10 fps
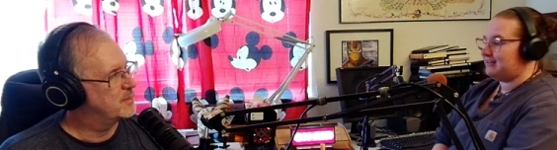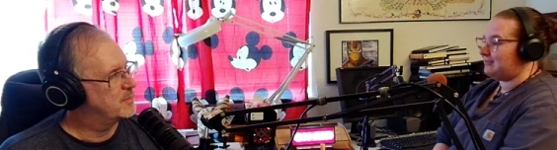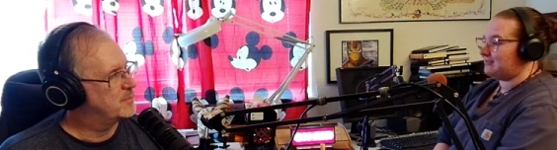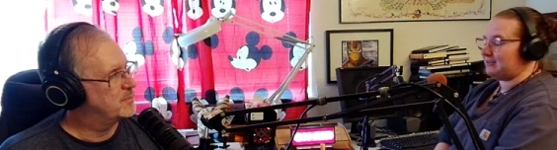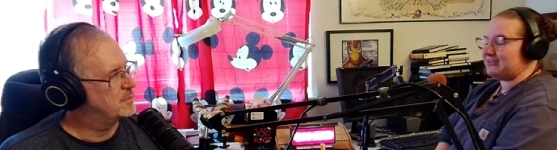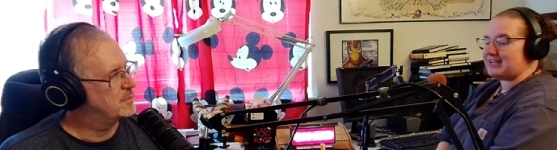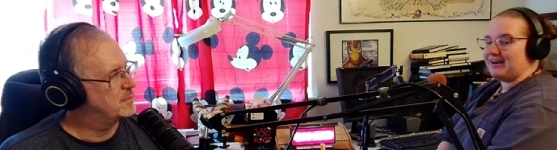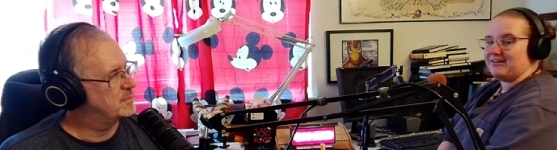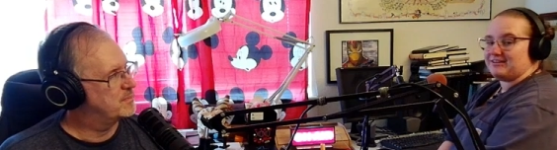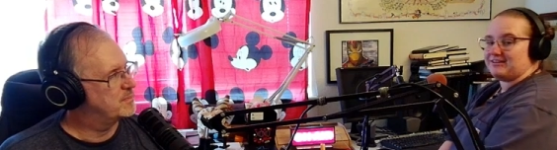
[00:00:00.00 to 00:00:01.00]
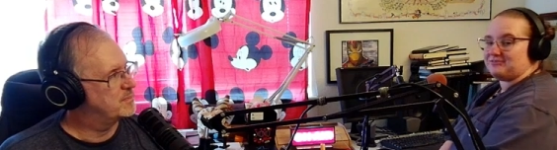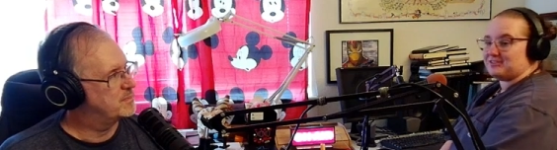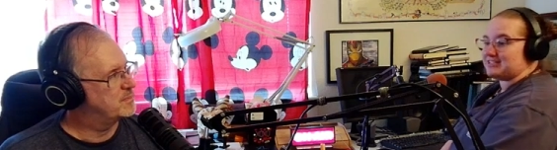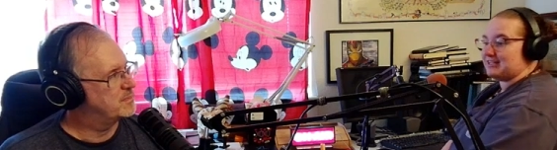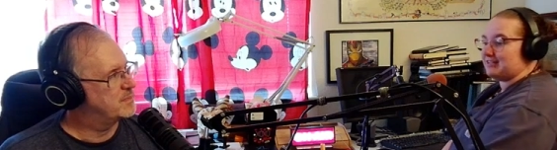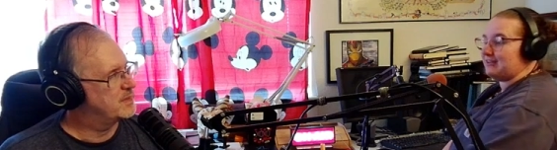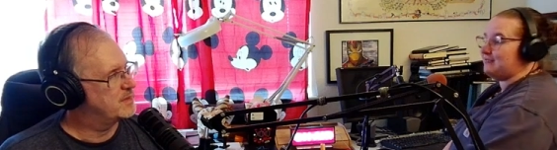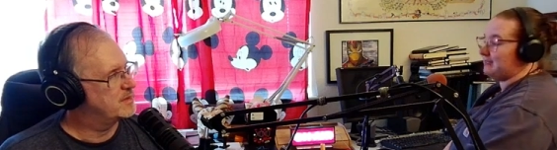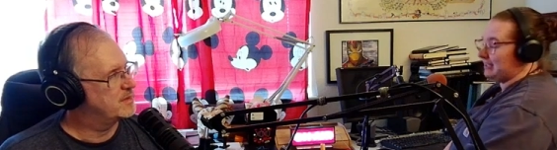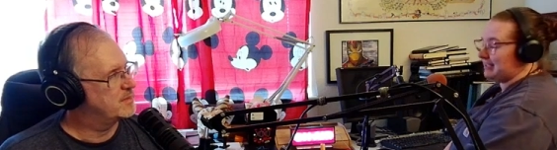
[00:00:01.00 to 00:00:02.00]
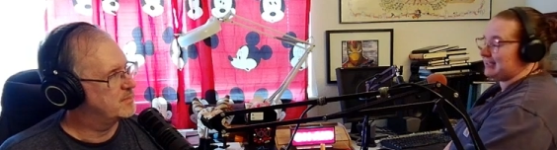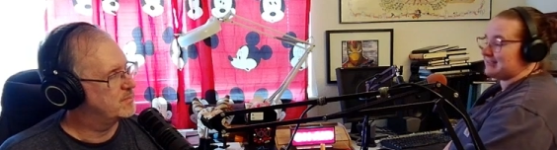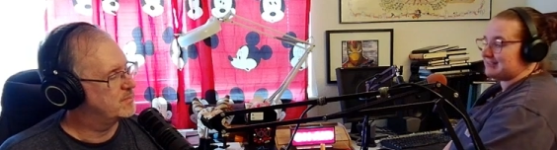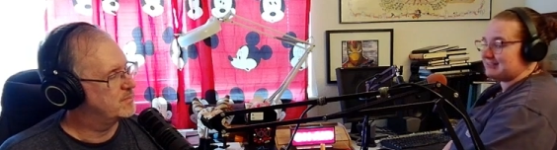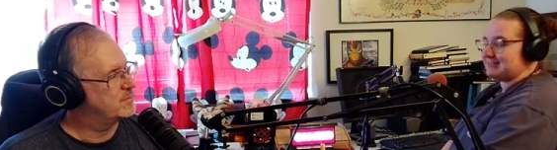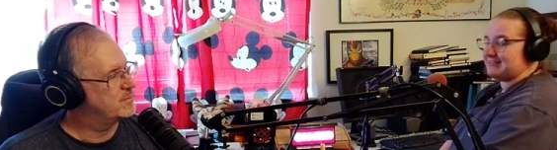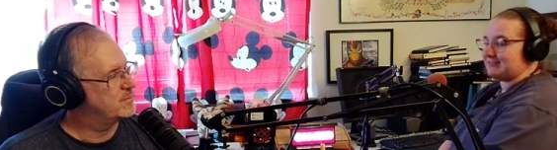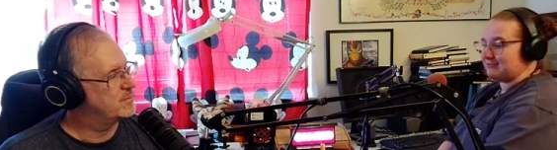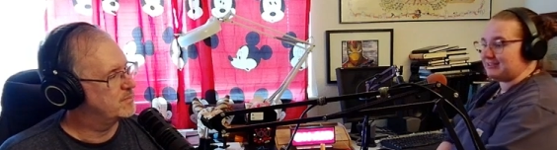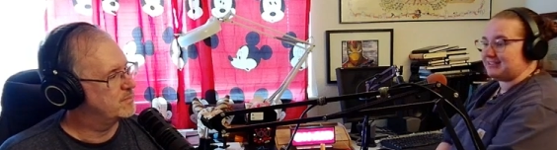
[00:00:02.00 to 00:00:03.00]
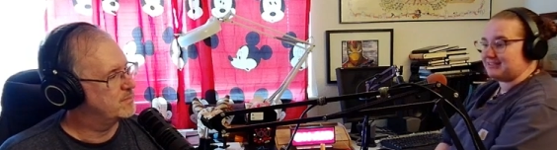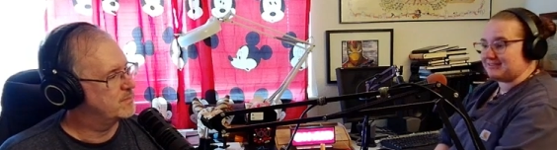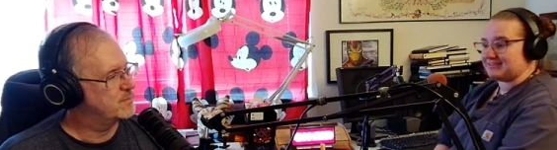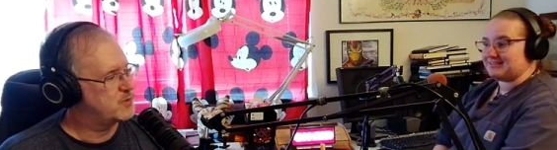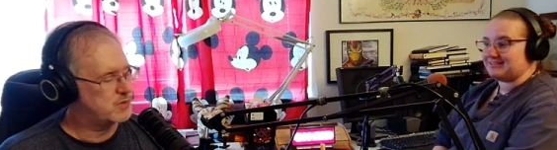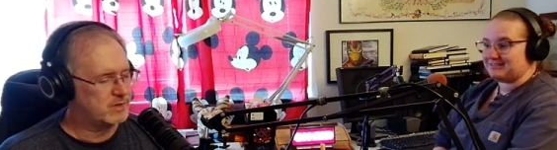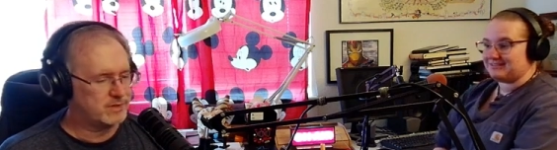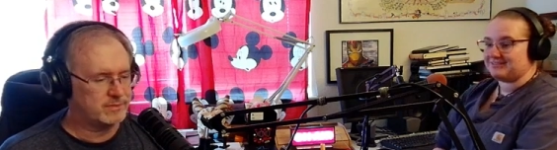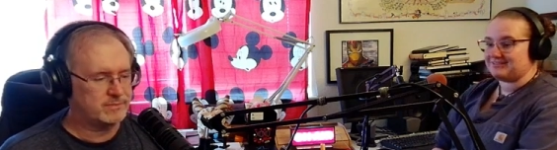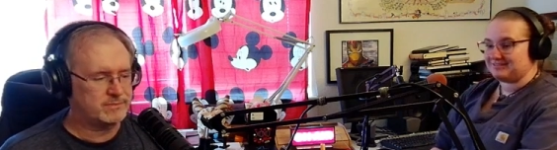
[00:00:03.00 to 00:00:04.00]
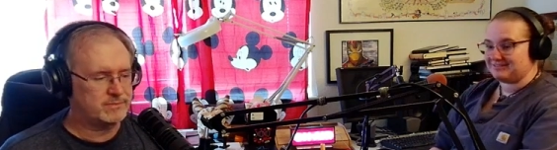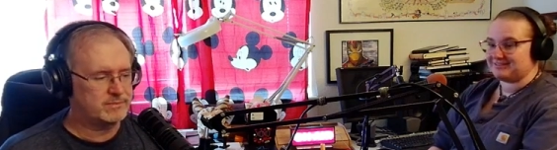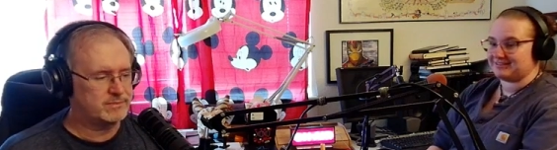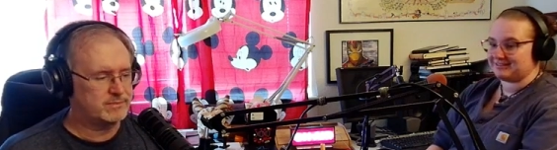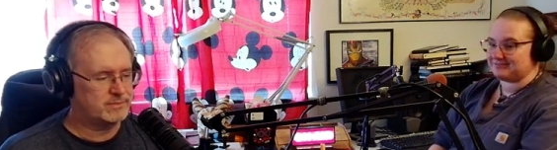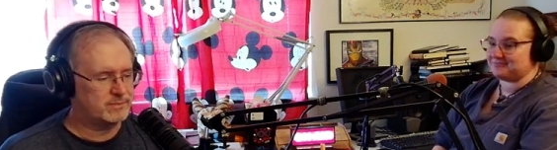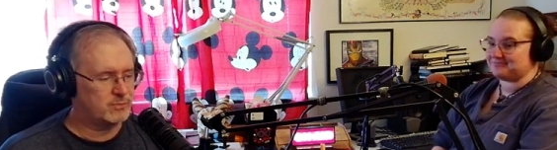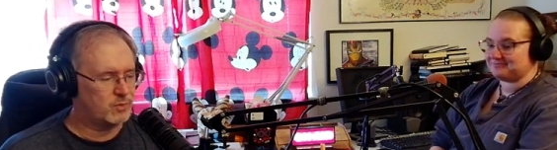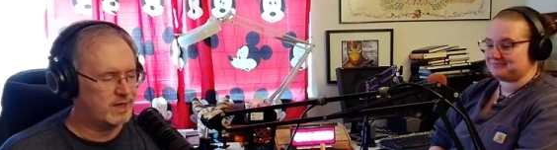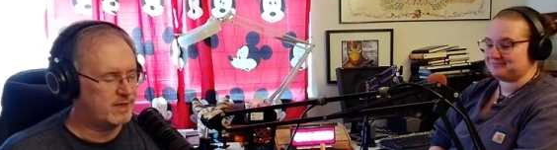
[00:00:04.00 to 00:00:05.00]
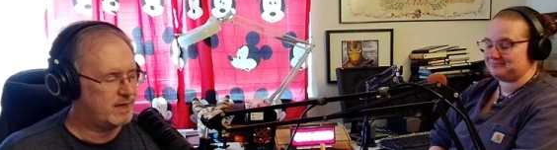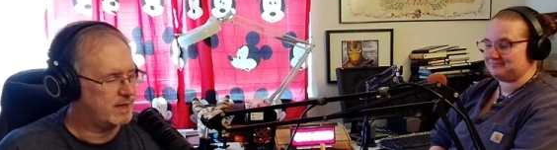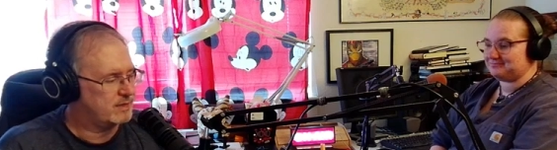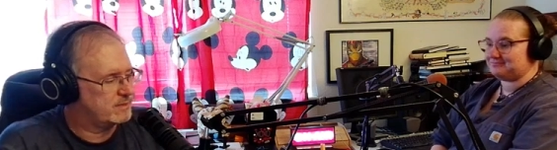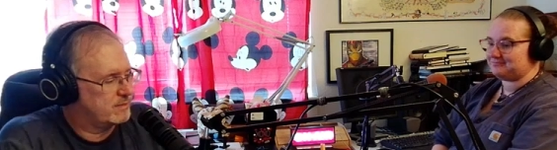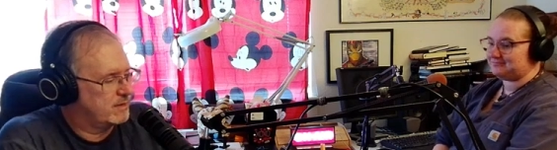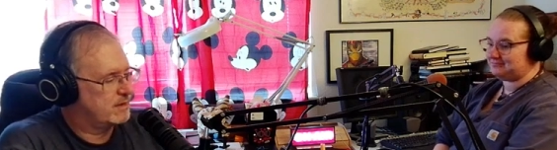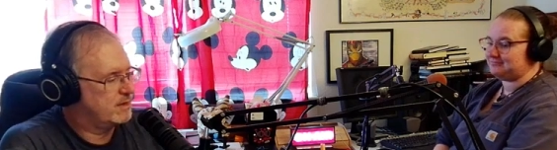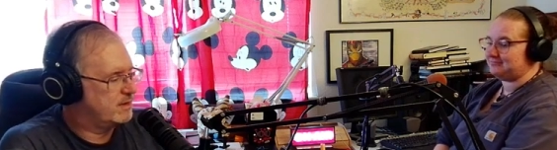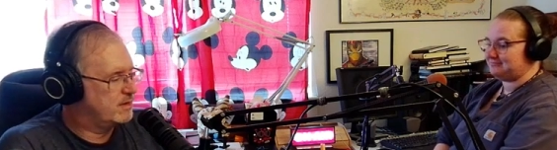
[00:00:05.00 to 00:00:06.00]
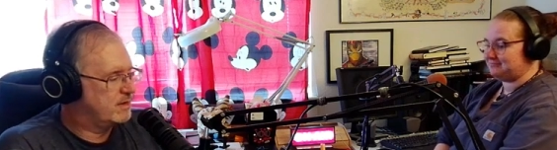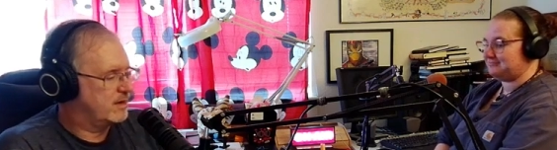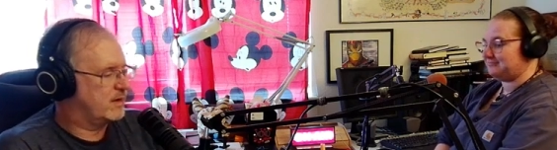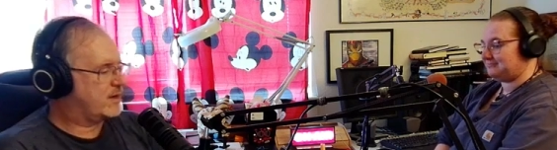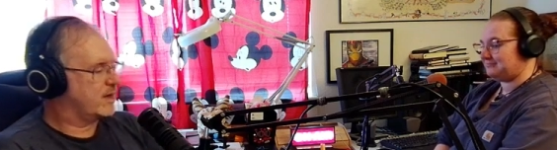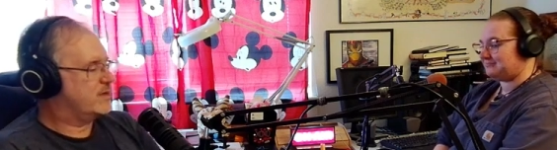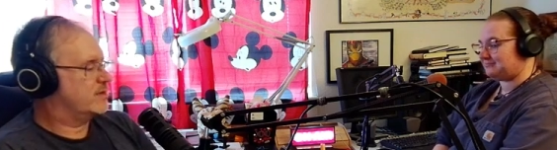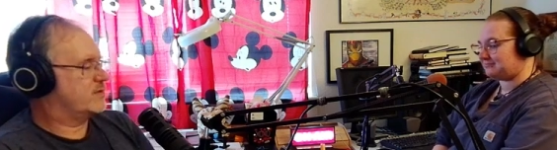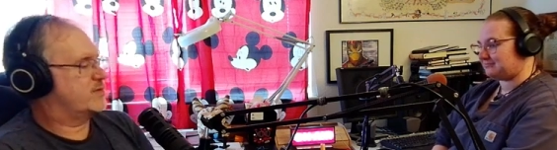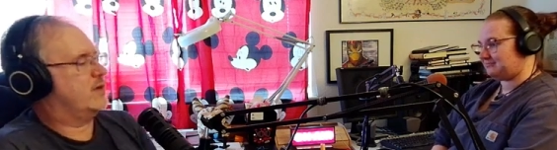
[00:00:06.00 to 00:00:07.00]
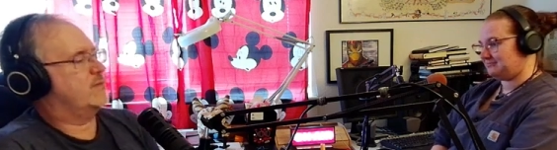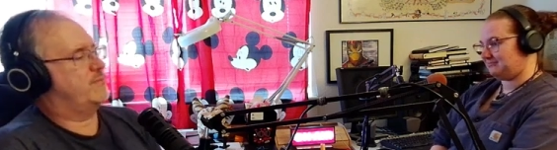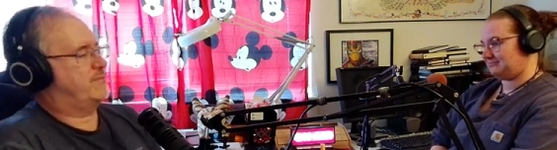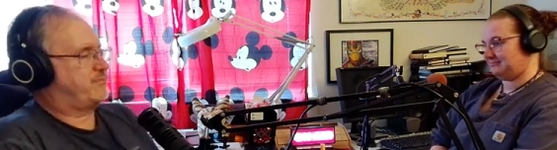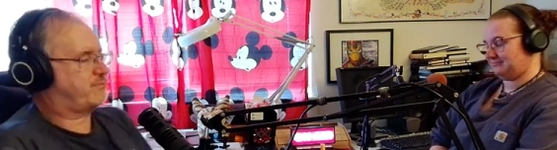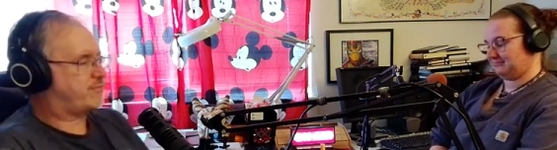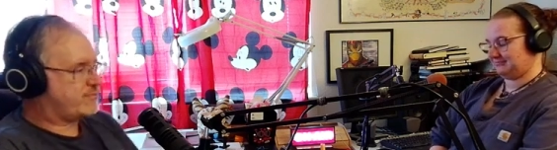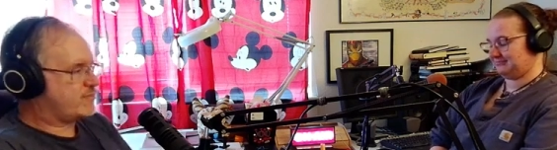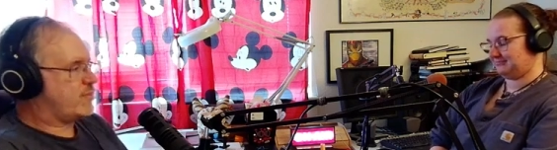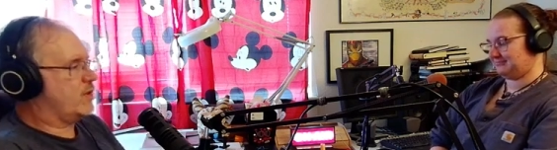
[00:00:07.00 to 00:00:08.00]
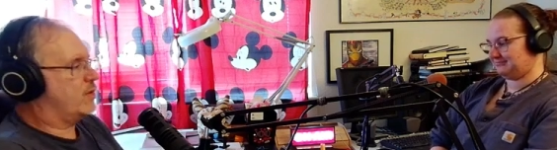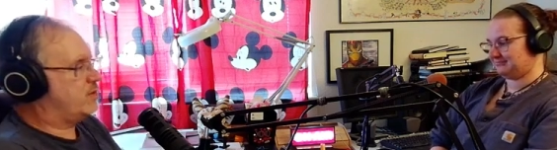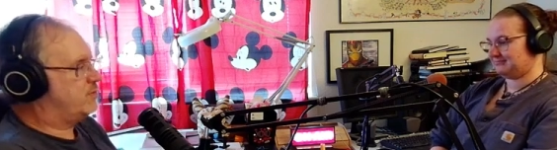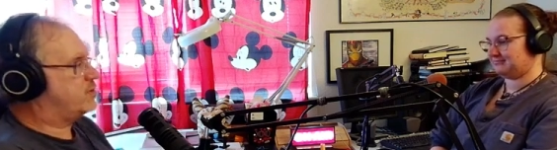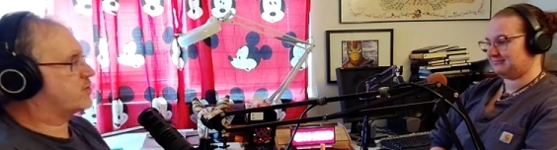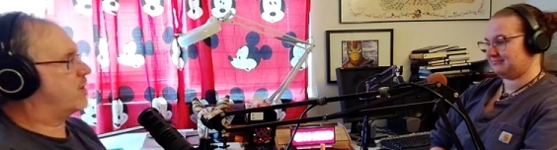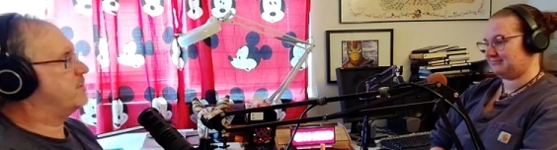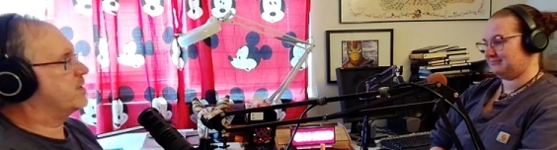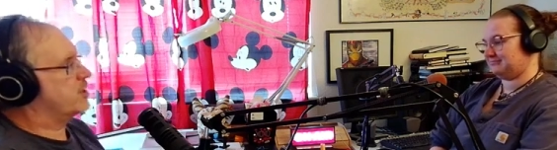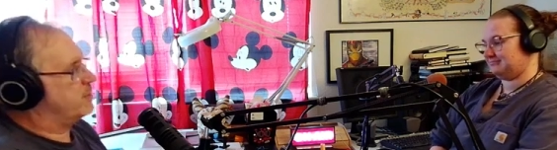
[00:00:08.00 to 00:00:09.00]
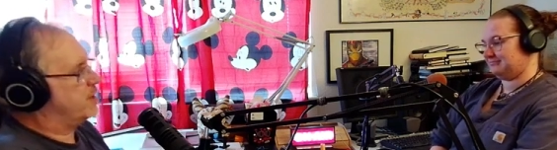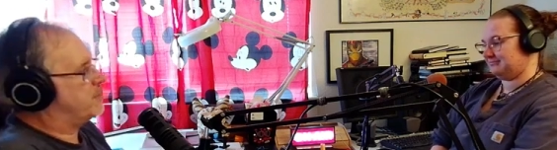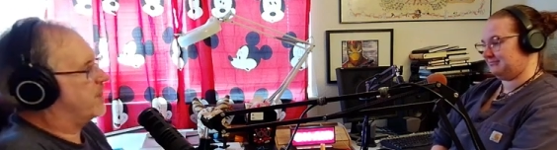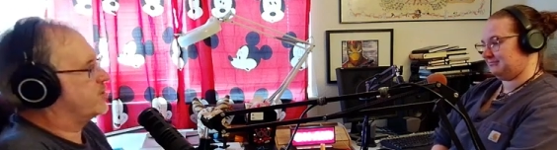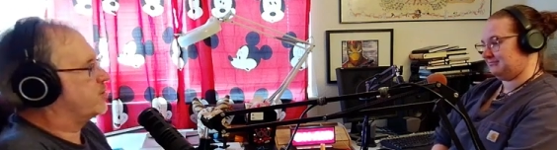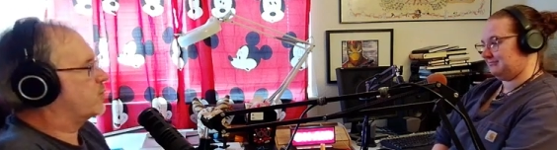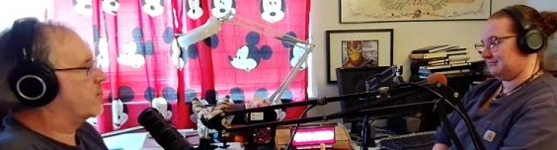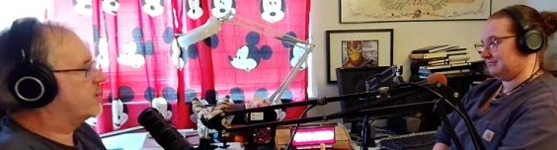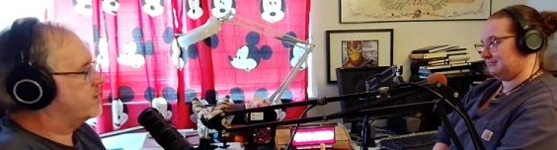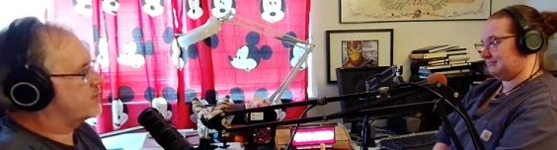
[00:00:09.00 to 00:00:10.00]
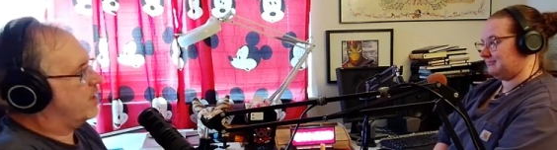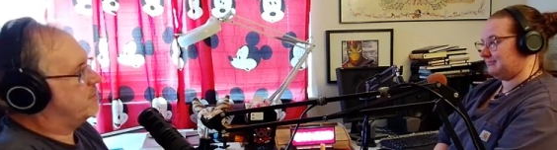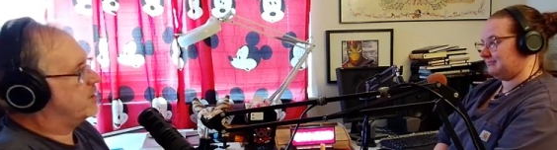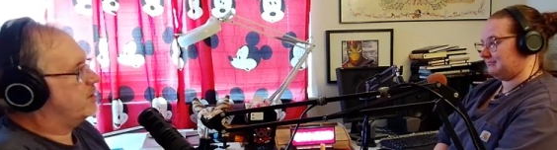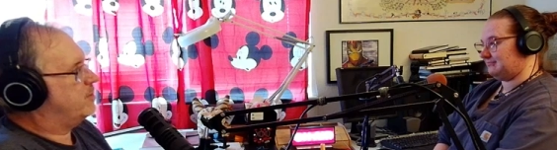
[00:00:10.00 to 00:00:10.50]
Speaker 1: when you're tired enough or sick enough, it hits. It really does. Sure. Yeah.
Speaker 2: Why not? Okay, so you've described a little bit about your work. Describe a little bit